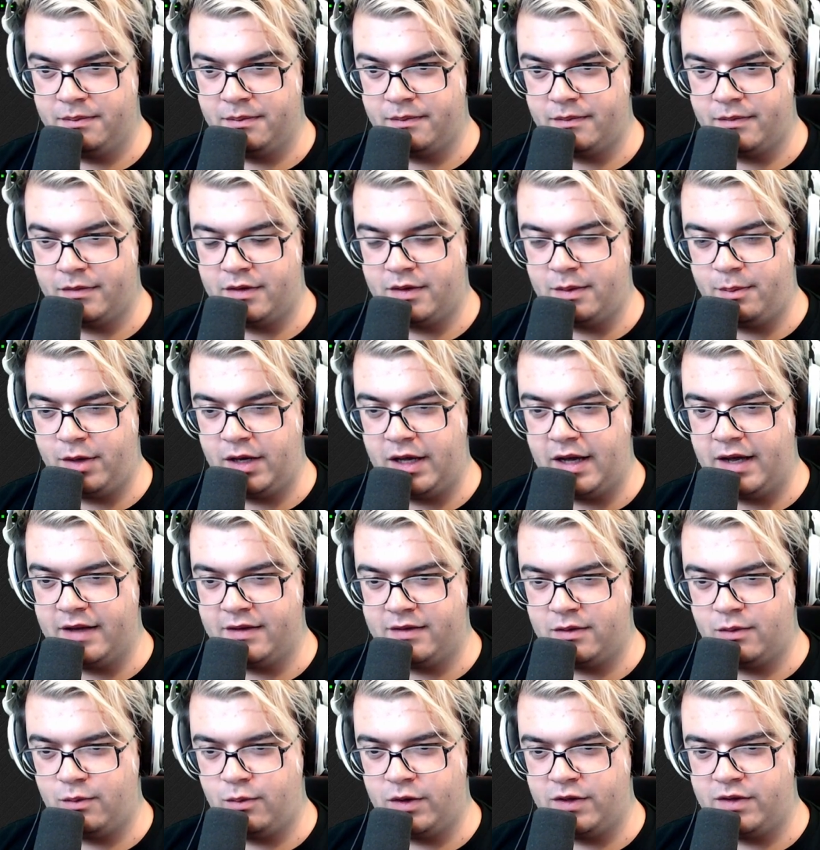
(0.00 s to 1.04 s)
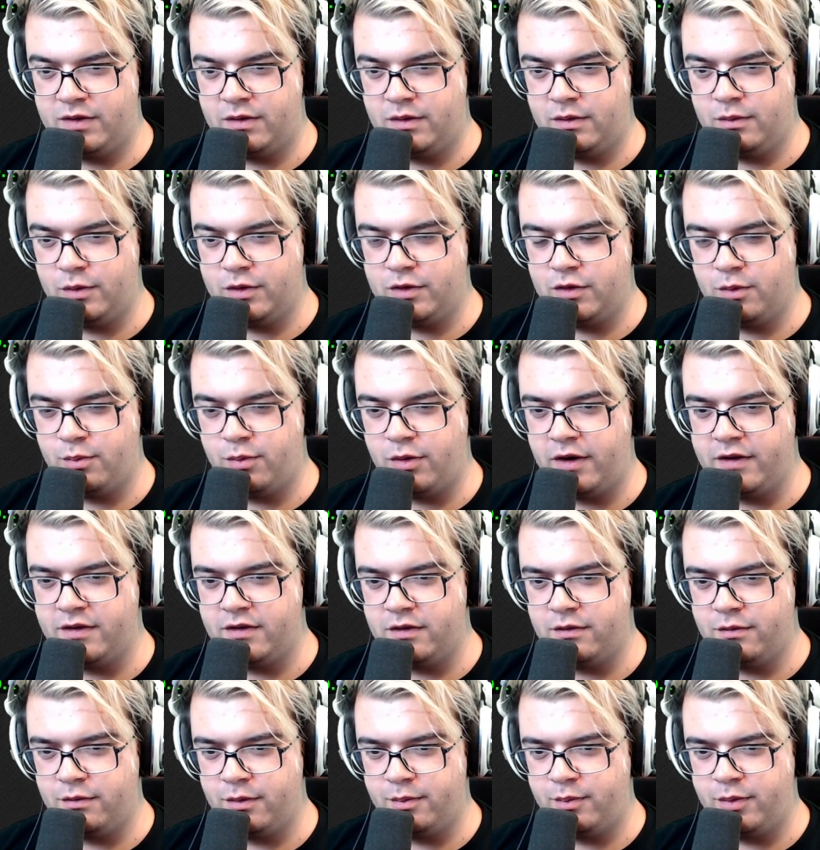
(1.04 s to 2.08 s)
Somebody asked, what's your
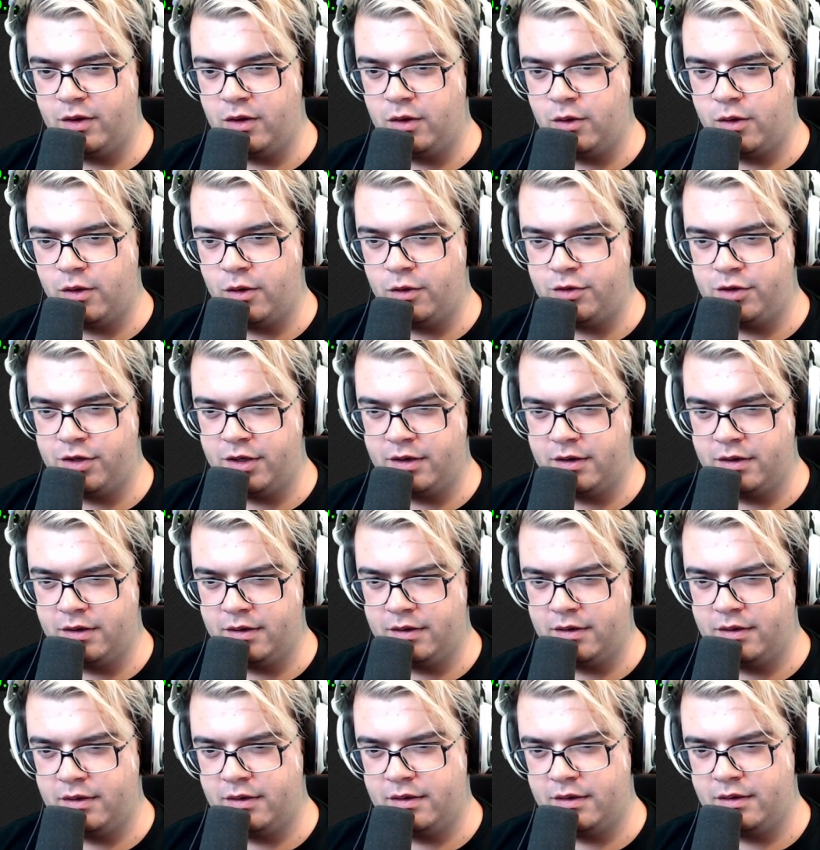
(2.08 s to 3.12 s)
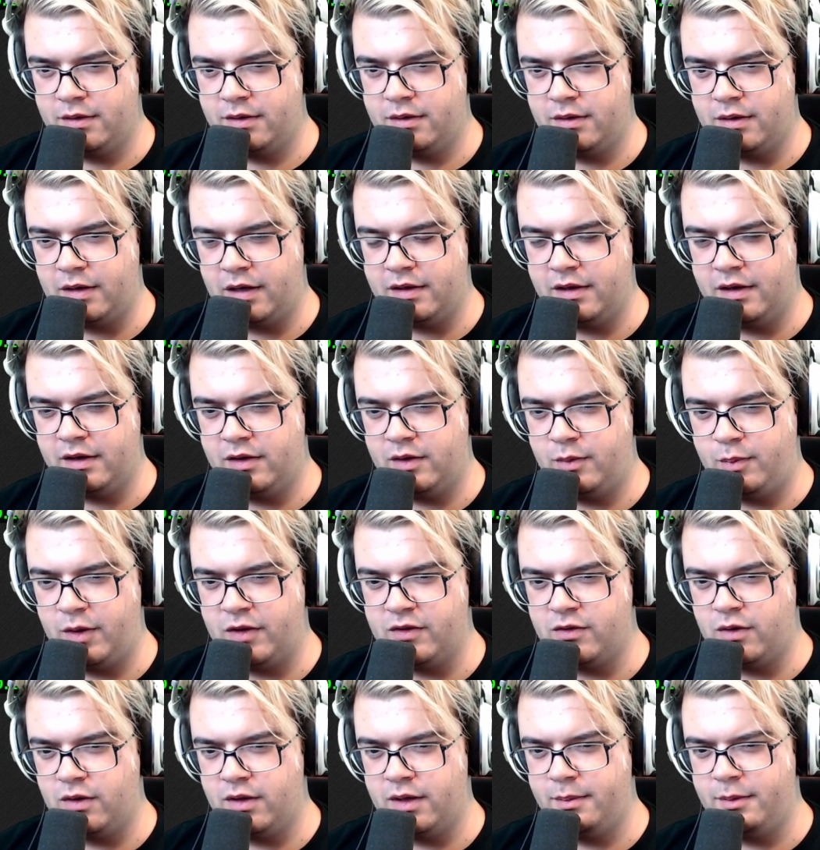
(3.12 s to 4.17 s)
prices for PLO coaching? I think it
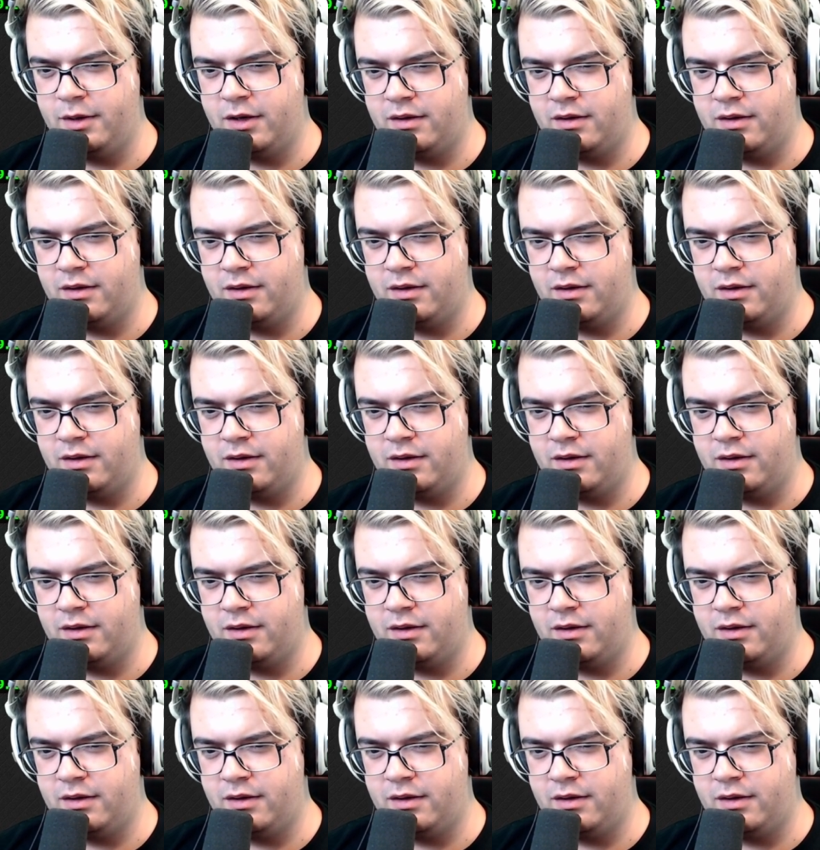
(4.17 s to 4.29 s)
depends on limit.